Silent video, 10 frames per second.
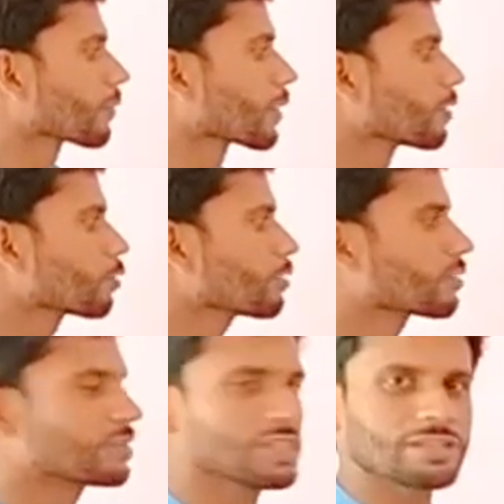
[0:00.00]
So
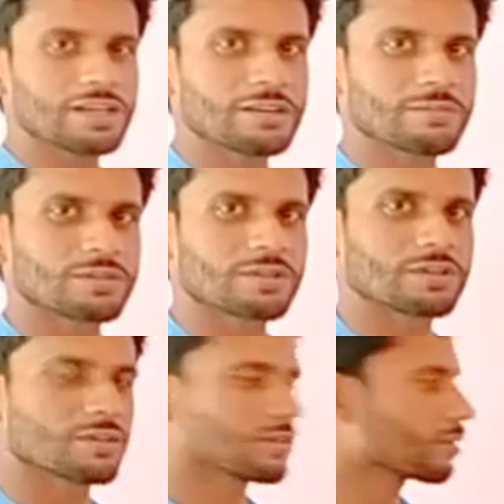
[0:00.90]
these are
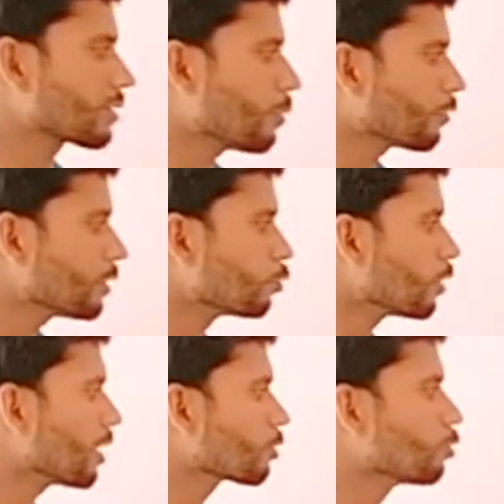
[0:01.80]
some of the
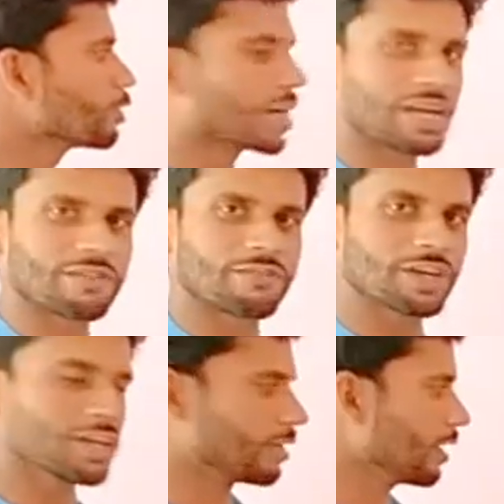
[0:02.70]
words which I have
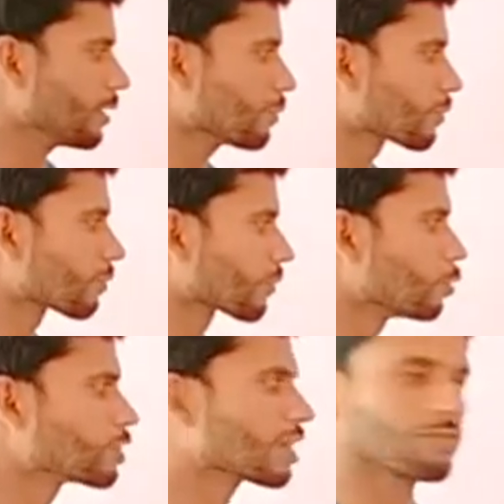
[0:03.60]
written here,
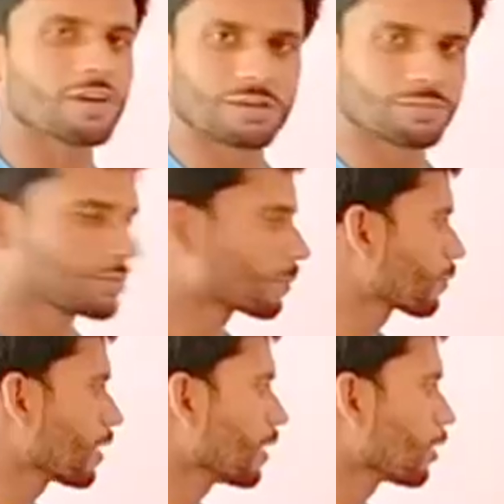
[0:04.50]
which are verbs,
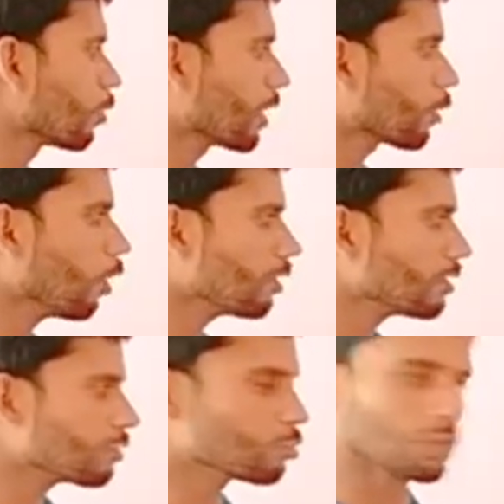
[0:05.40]
and all
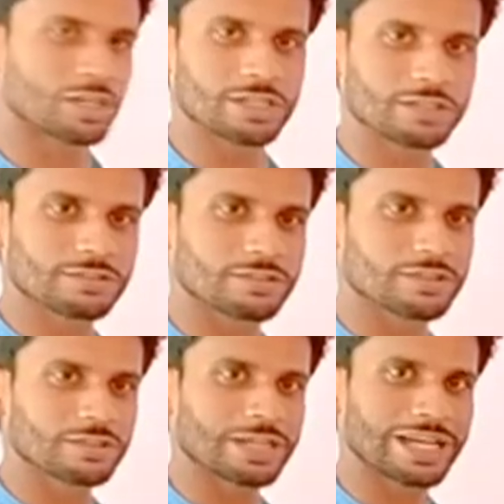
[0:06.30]
these words
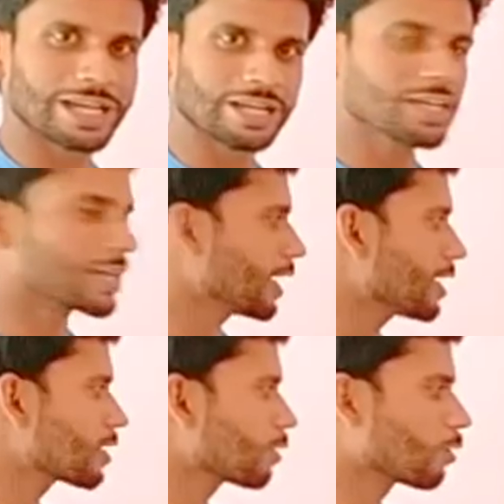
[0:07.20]

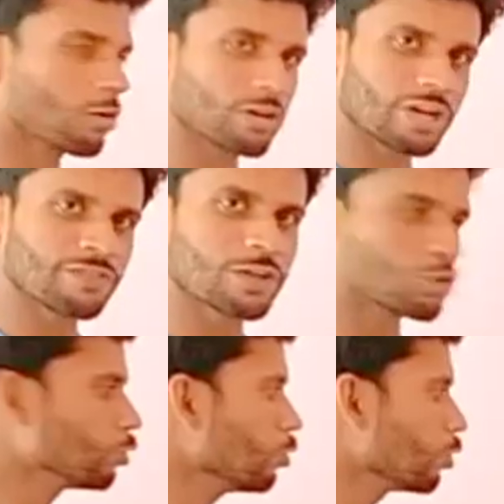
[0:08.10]
indicate or refer
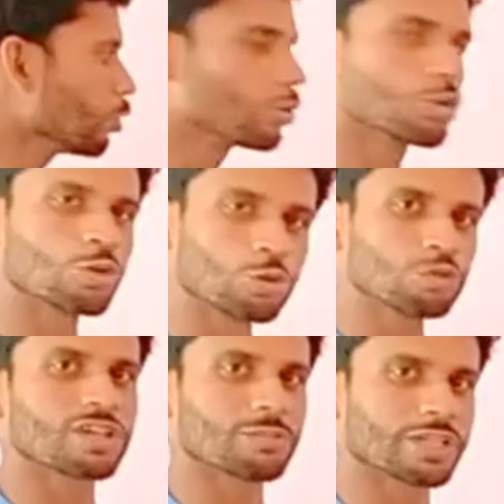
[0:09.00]
to do
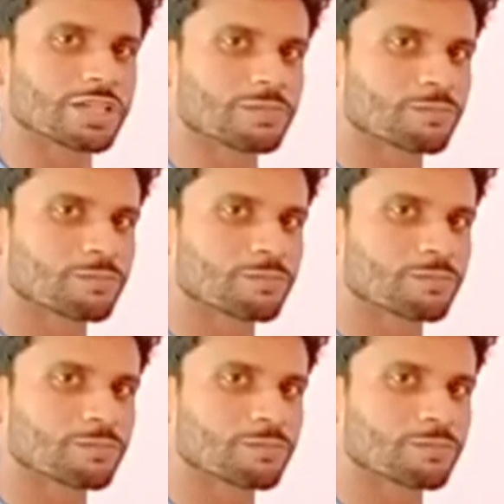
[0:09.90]
something.